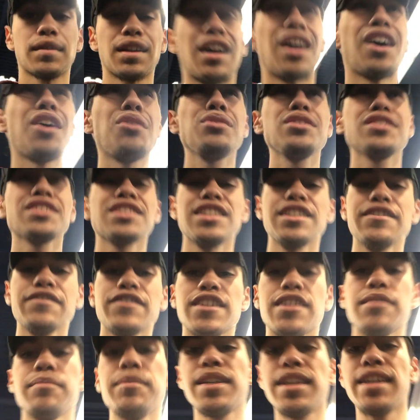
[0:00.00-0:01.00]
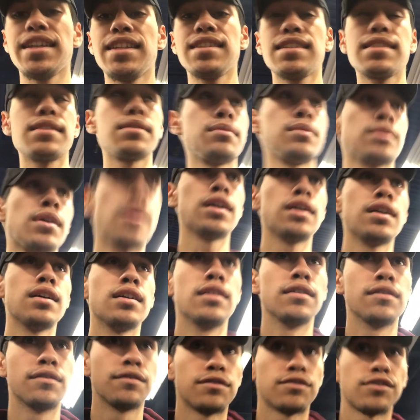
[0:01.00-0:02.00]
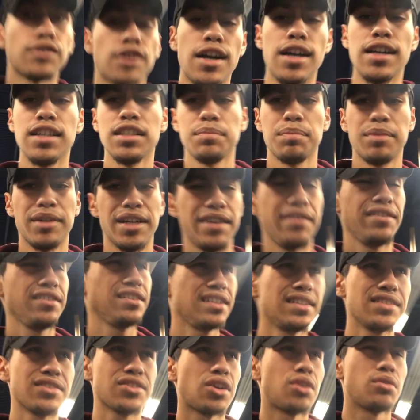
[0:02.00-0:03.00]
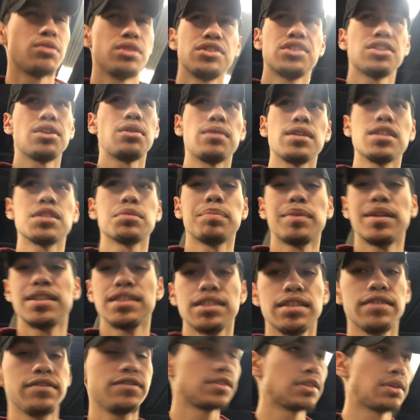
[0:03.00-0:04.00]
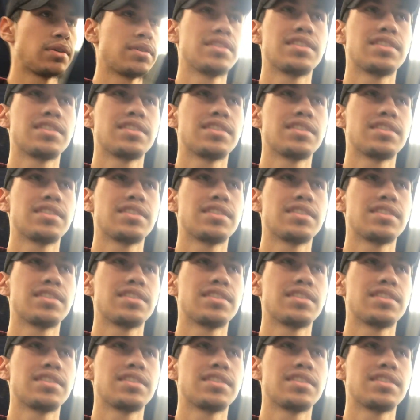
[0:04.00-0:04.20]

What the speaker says: I always love coming into Fry's, but everything's always so expensive, so